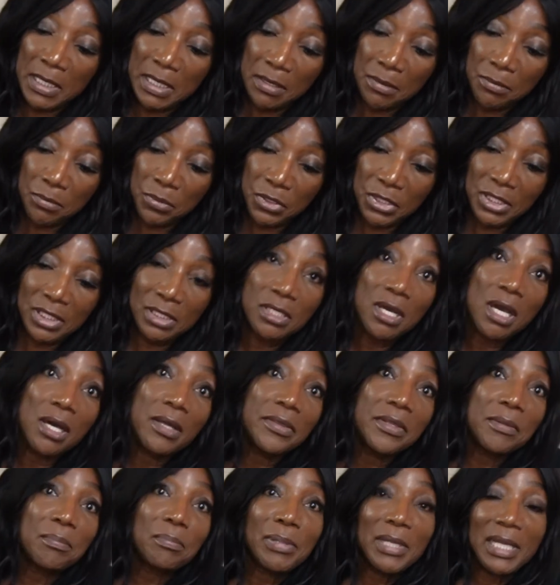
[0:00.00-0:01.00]
put it on
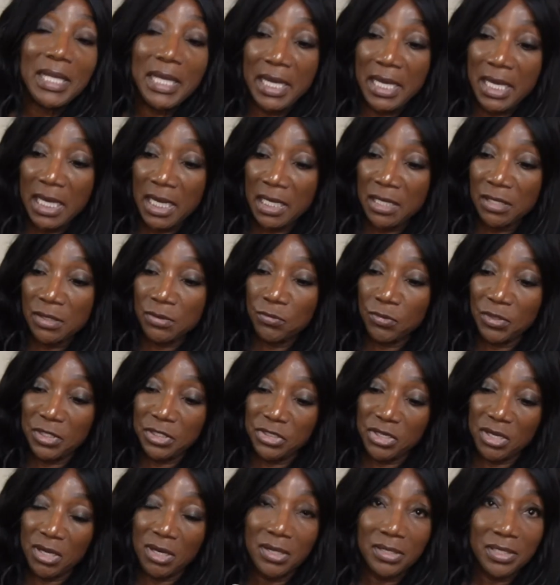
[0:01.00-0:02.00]
the plane with
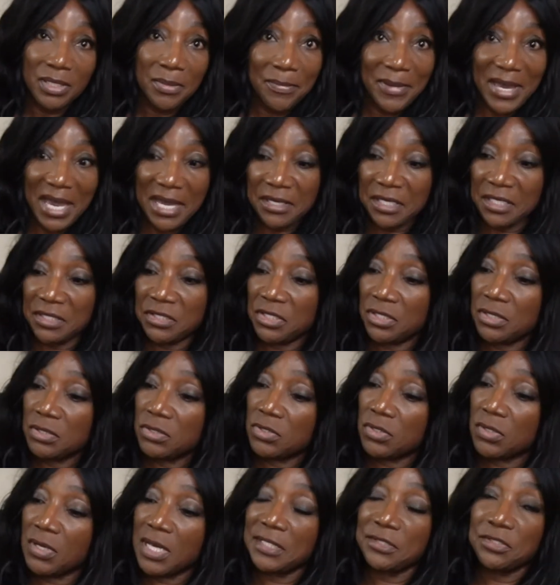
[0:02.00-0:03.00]
your other baggages.
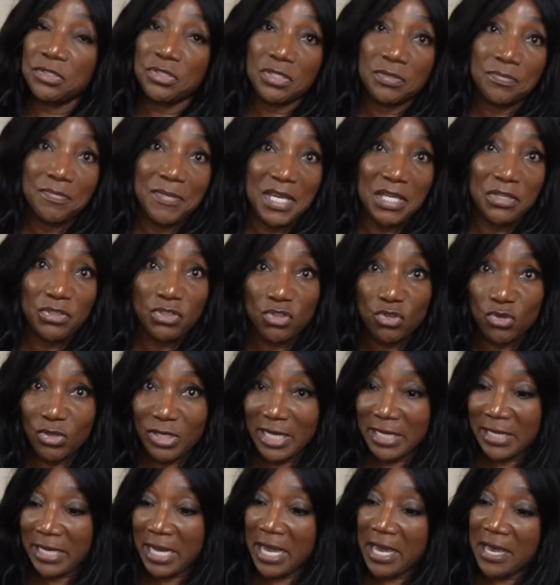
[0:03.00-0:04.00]
So I just make sure
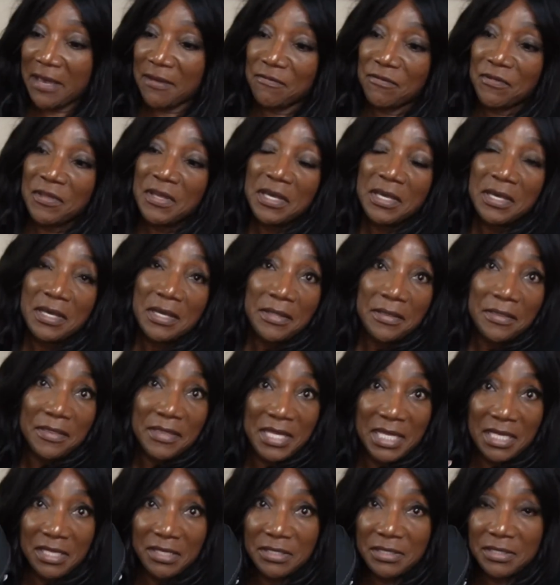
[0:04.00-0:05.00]
that I have
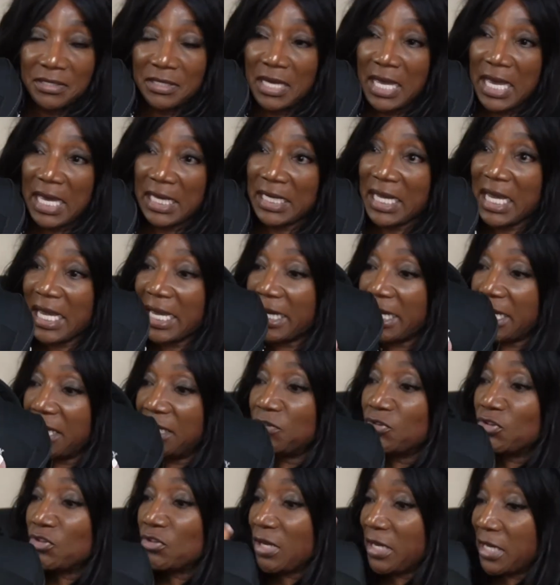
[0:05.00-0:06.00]
this, and I
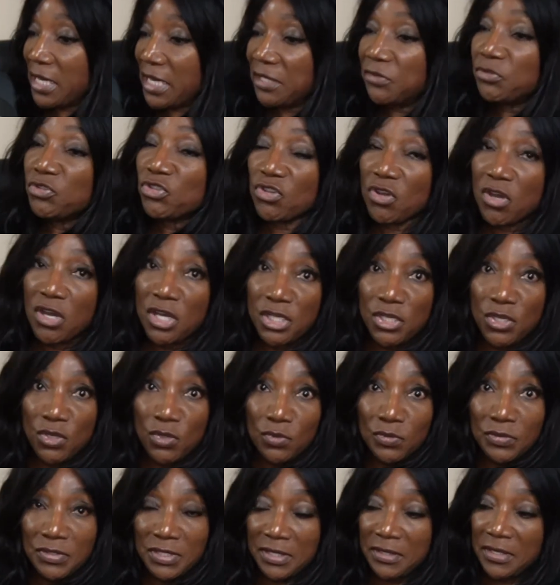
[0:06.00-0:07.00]
enjoy
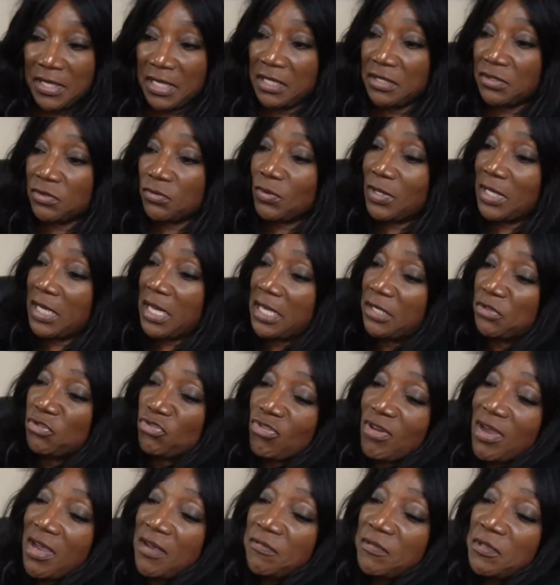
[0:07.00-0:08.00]
using this when I
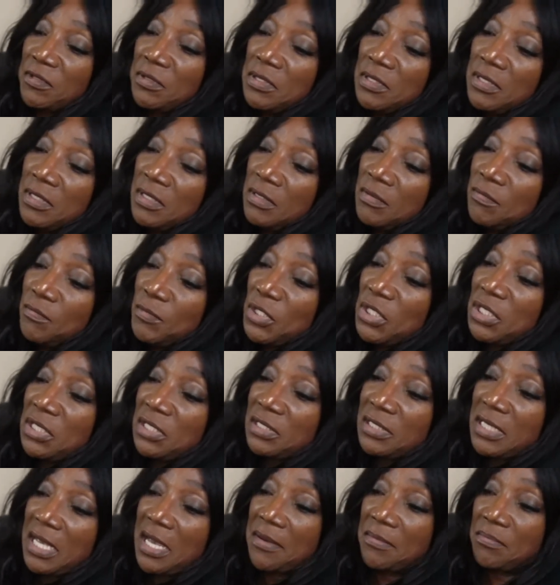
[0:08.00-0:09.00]
travel because
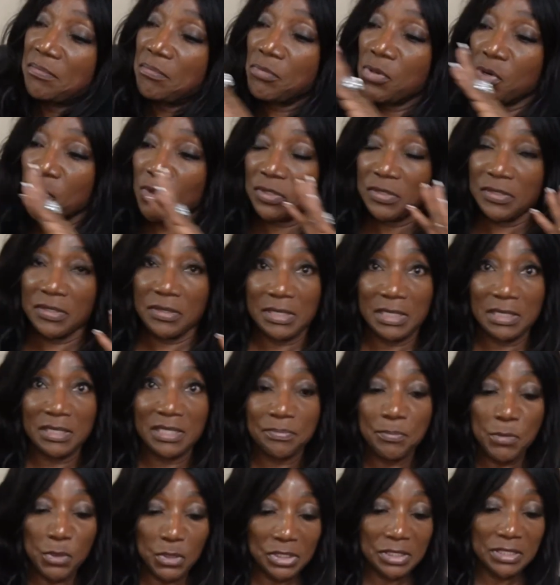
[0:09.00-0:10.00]
it's
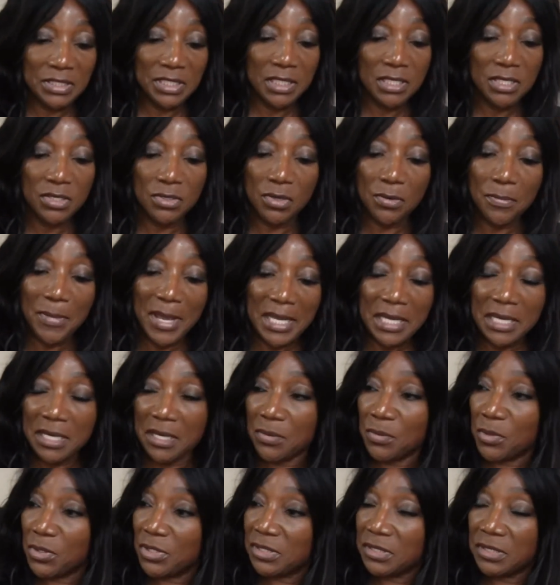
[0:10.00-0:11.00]
more secure. My
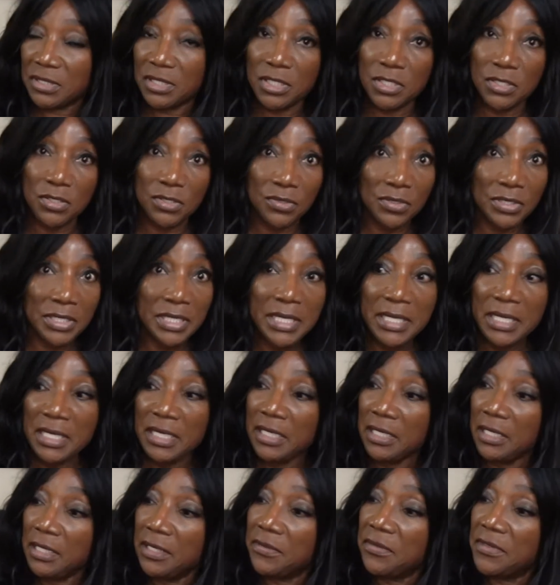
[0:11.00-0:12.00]
camera is secure
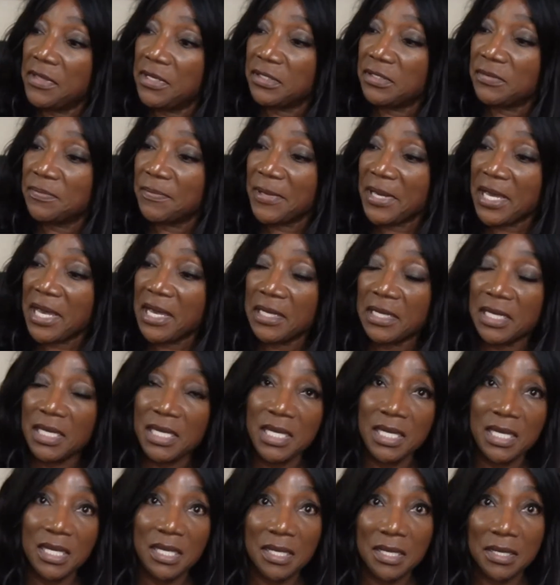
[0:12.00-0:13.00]
in this bag
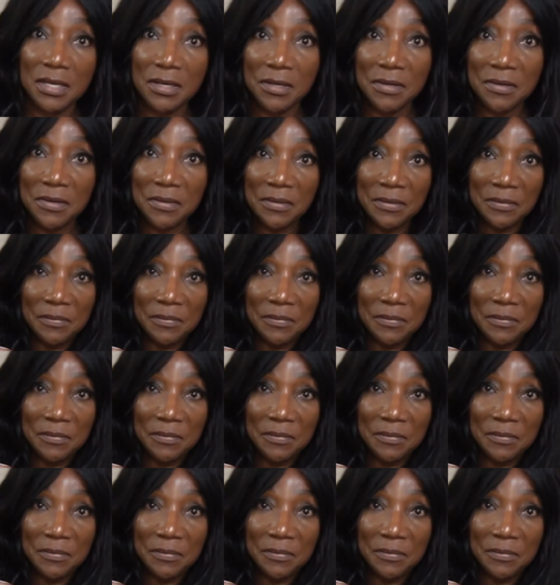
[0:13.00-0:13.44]
here.